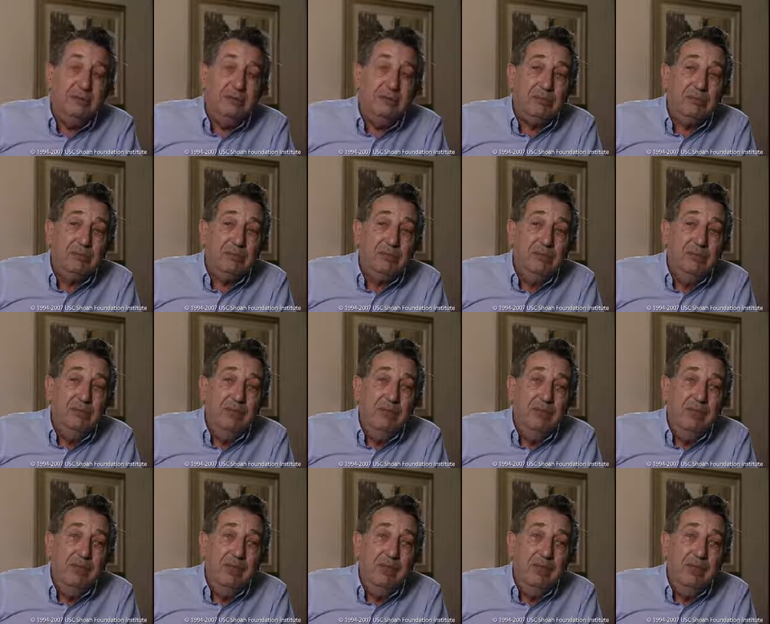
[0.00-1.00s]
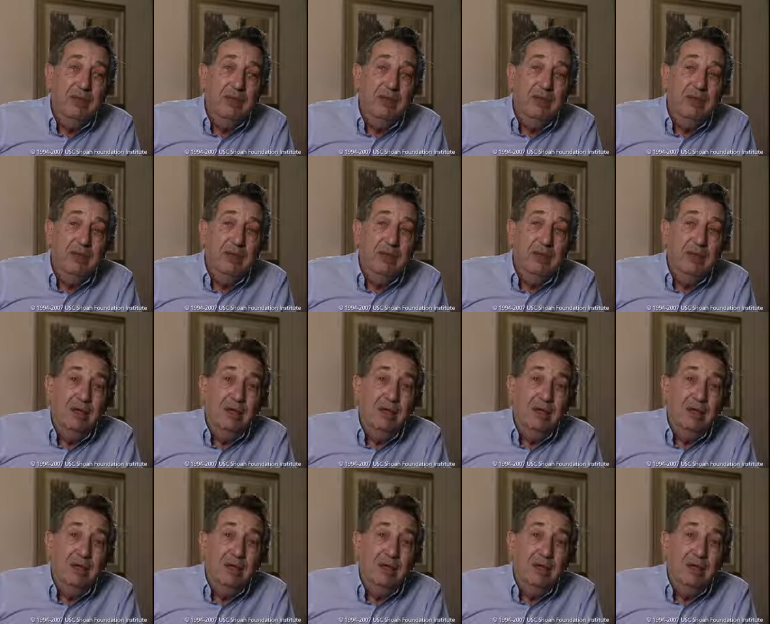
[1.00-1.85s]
(no one is talking)